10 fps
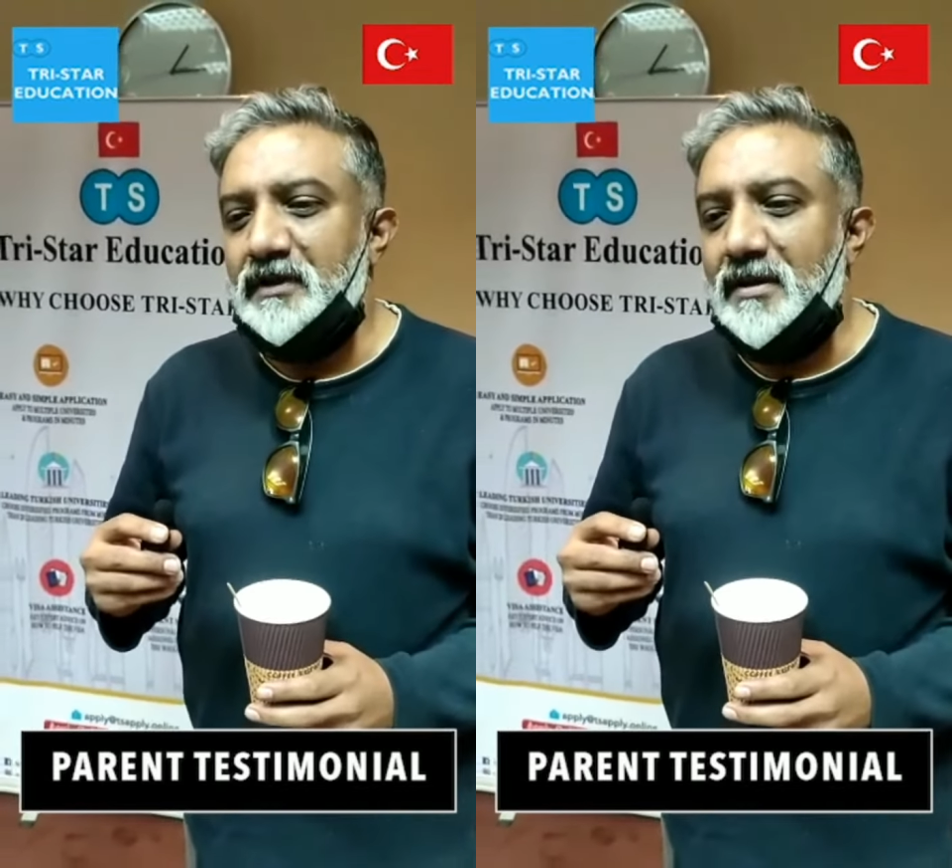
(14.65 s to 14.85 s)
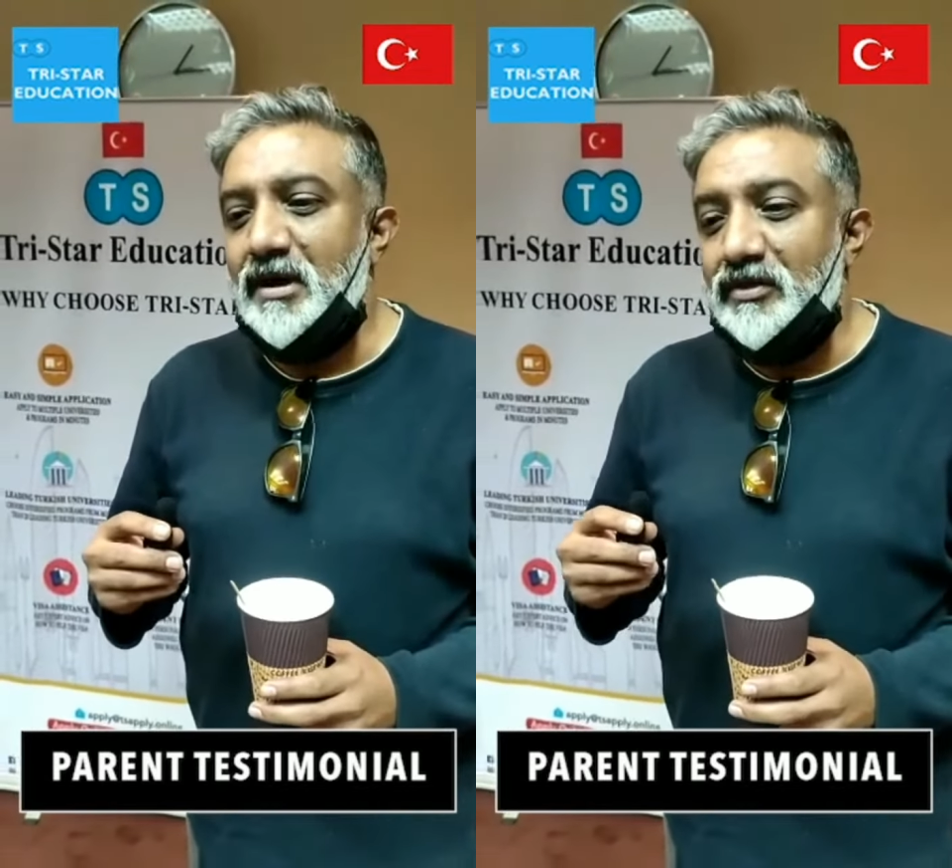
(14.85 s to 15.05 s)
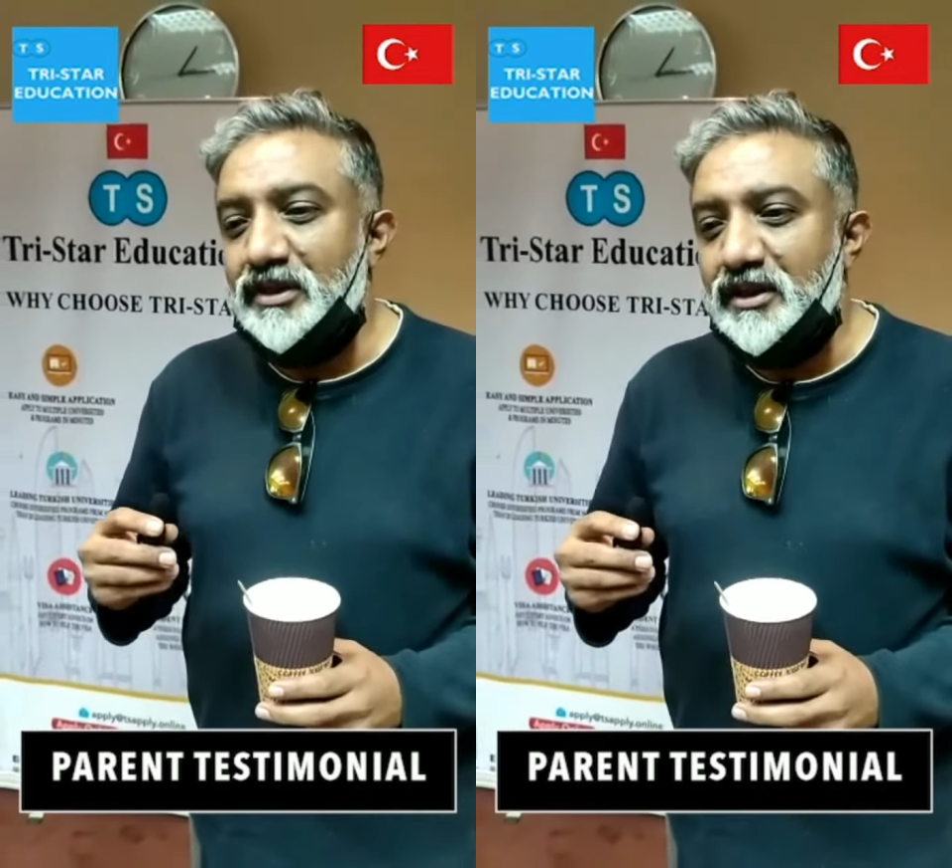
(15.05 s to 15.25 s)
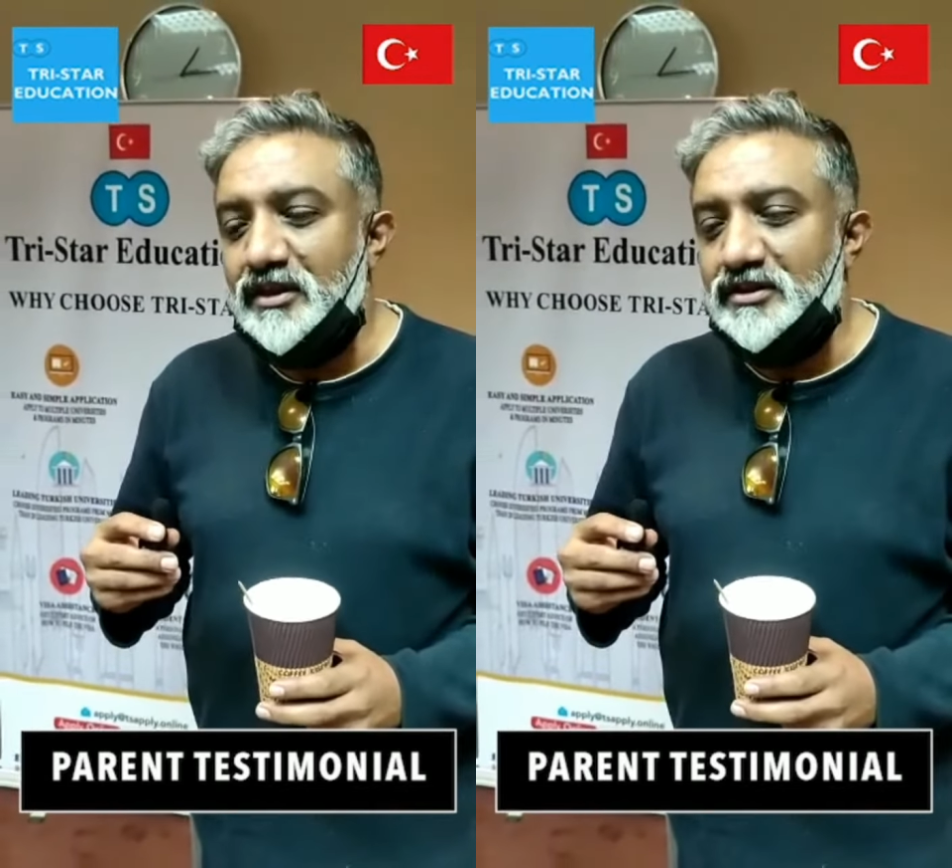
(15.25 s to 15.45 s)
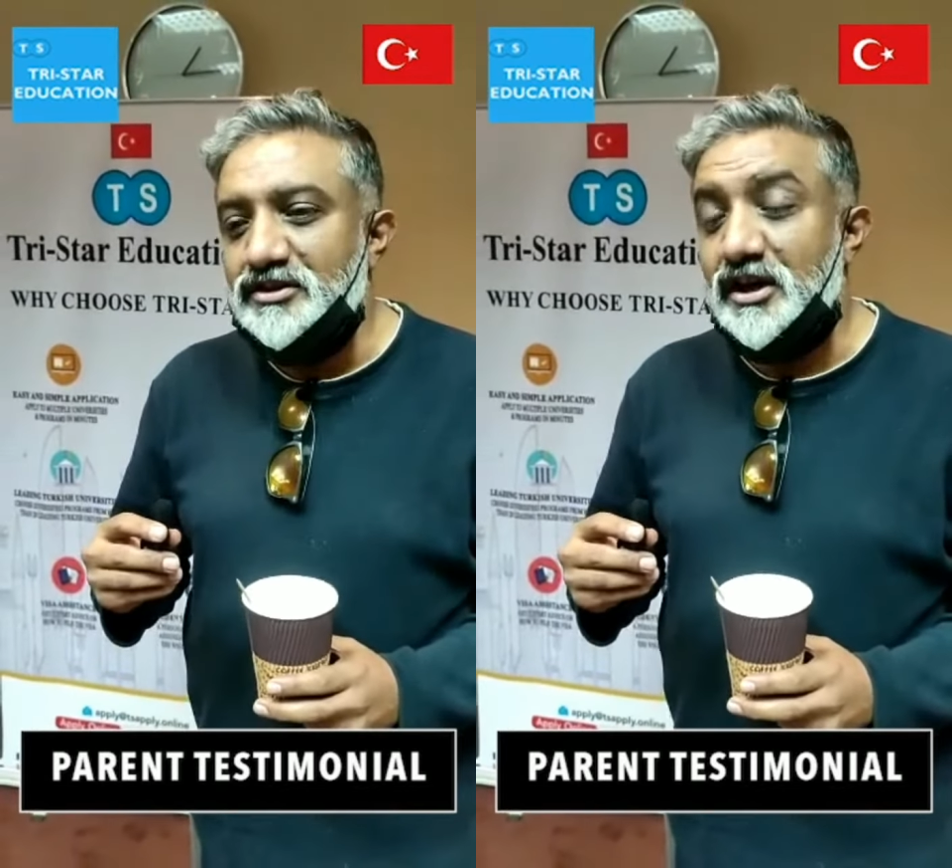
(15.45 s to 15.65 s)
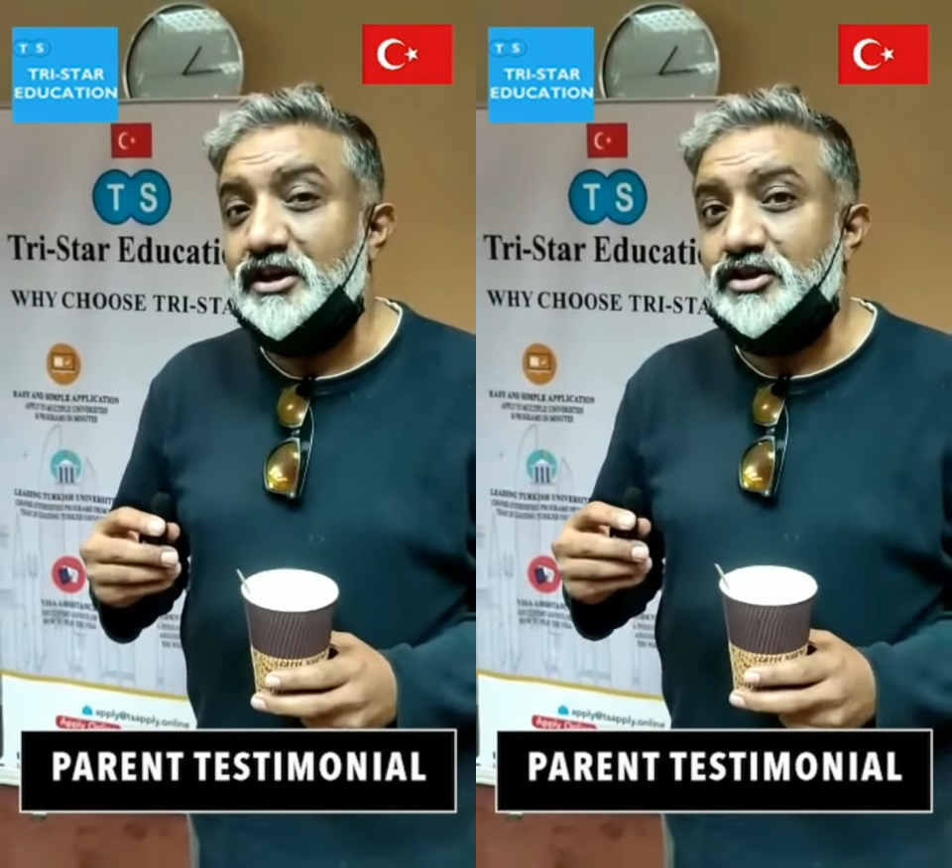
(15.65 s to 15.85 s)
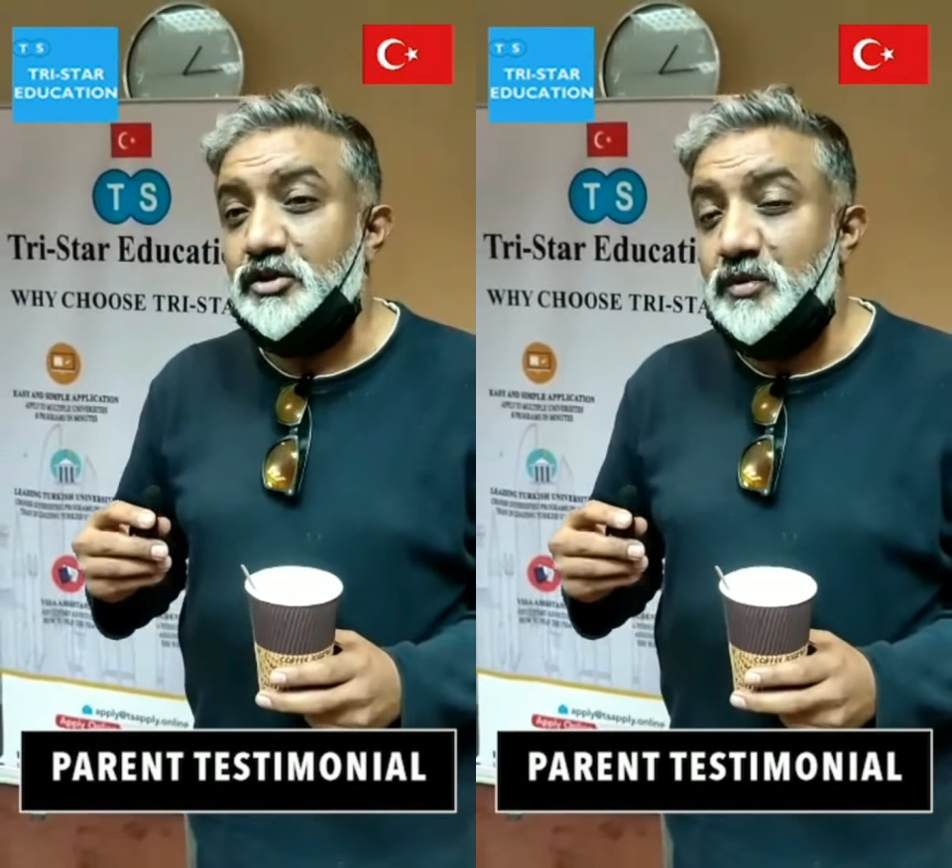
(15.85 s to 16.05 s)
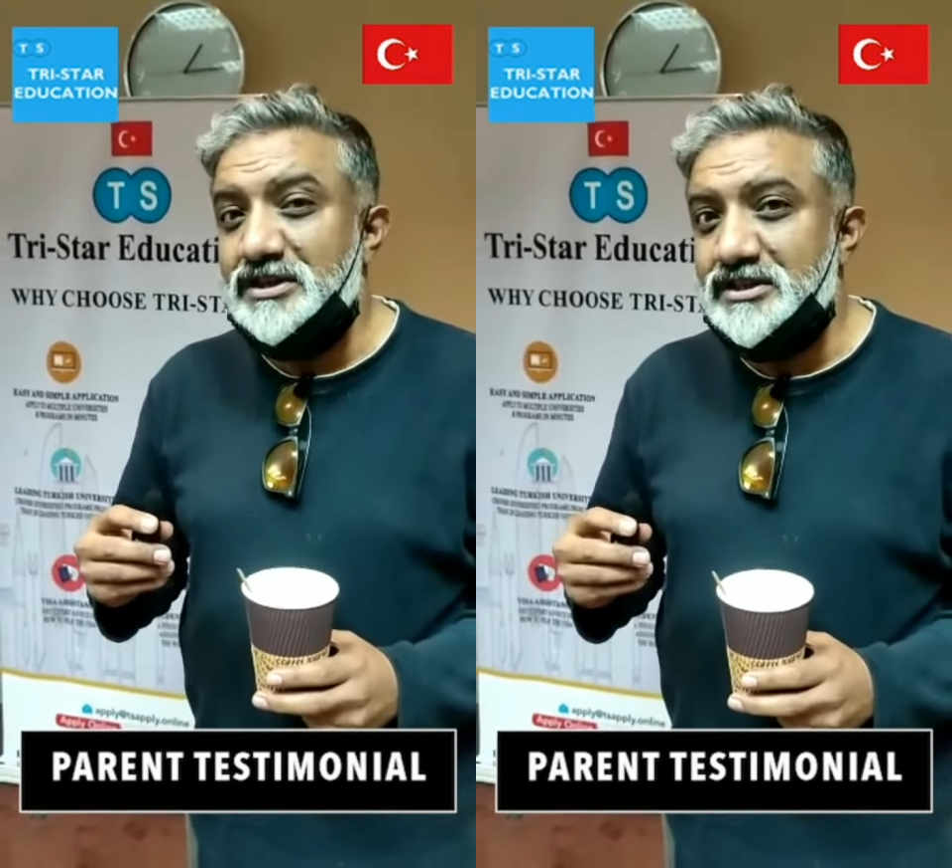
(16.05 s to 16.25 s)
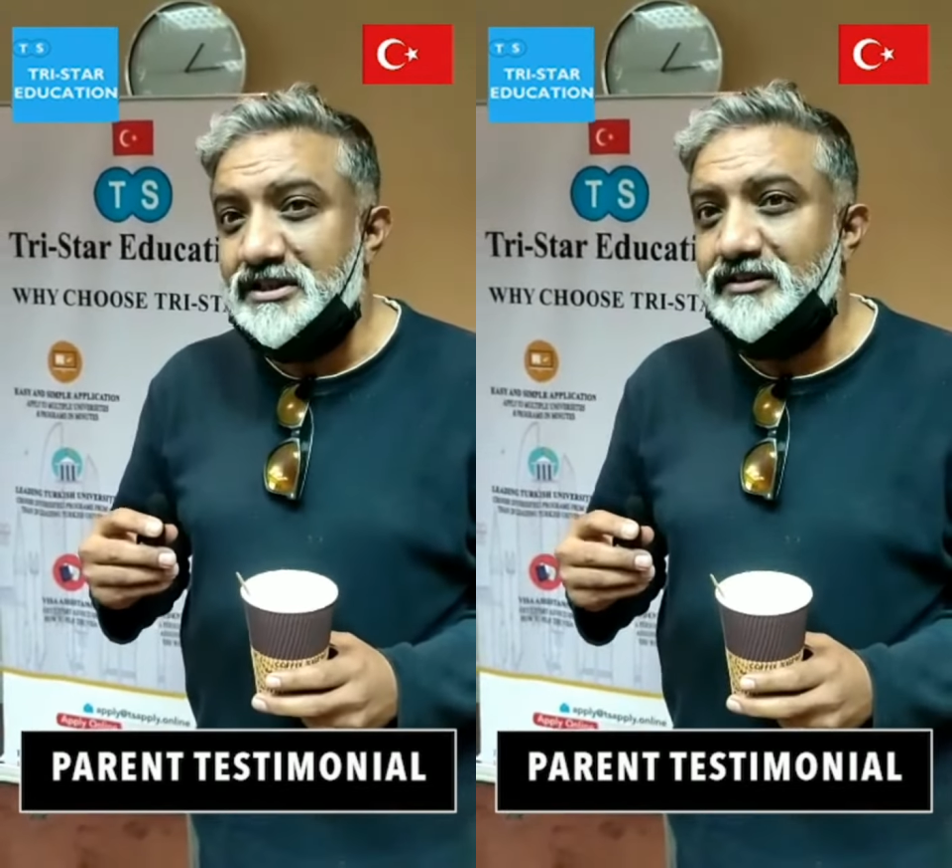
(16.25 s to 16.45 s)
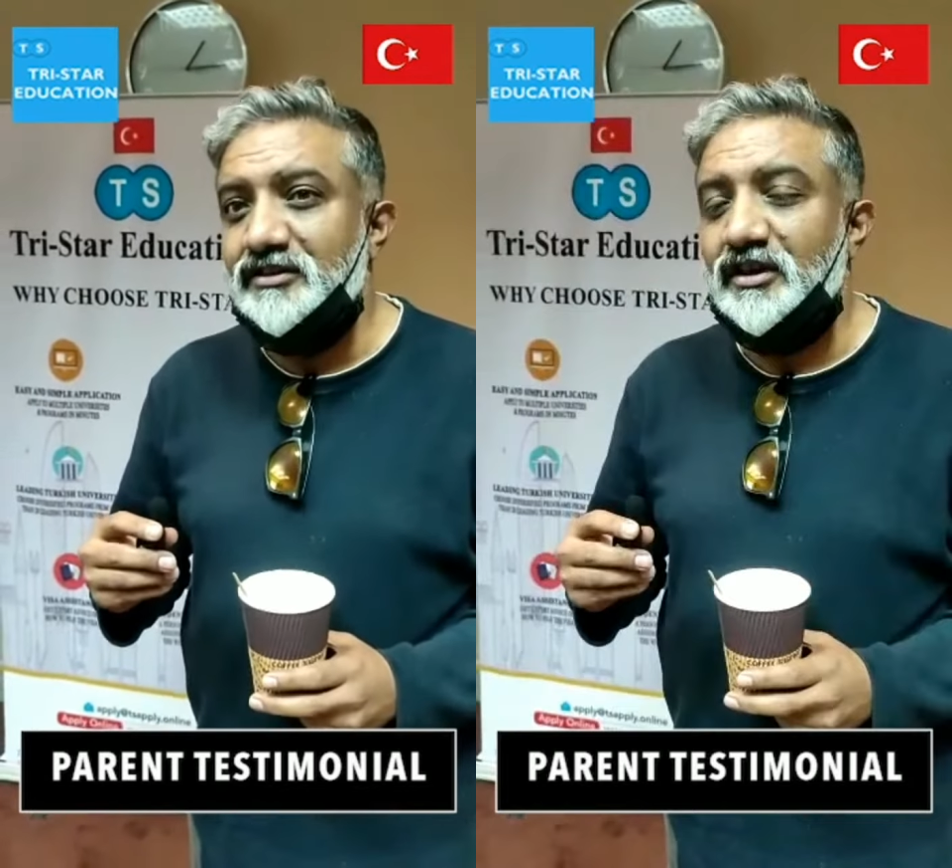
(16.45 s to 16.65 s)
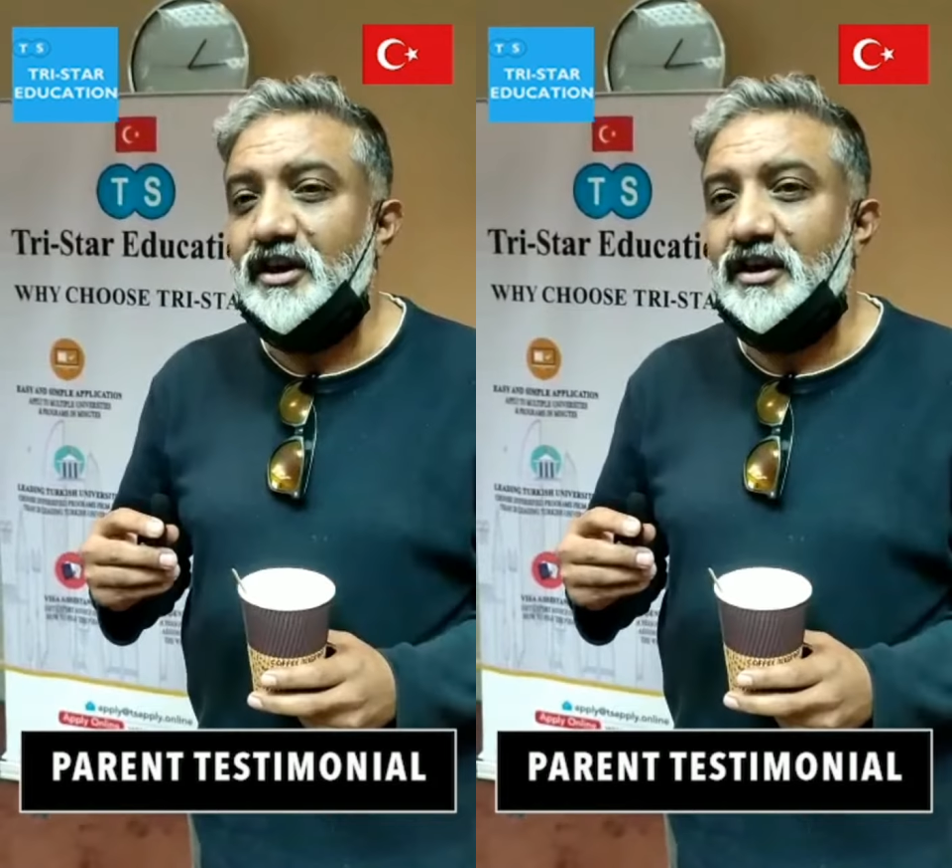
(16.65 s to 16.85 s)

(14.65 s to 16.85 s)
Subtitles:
about the Turkish universities